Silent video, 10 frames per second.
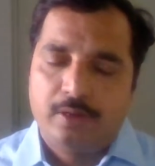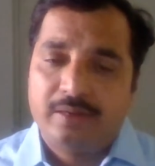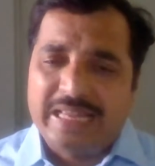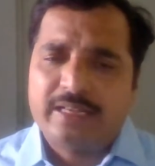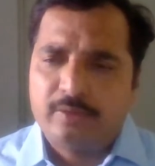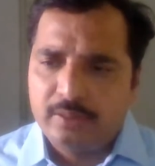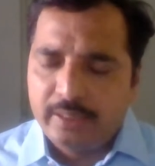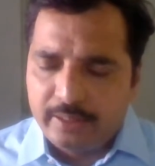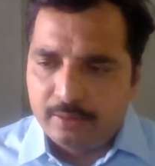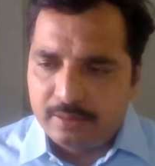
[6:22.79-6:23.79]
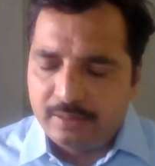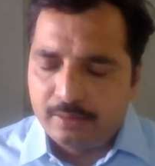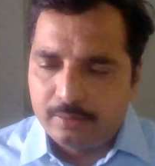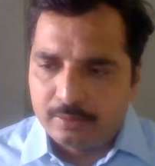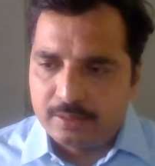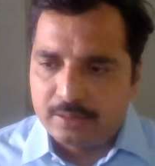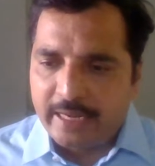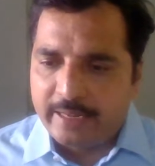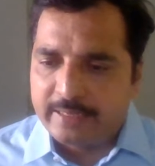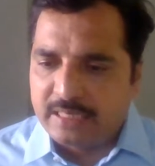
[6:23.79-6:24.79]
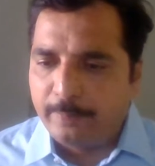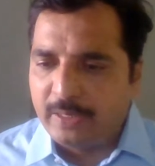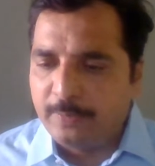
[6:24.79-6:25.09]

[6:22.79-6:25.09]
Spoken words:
Like, take example,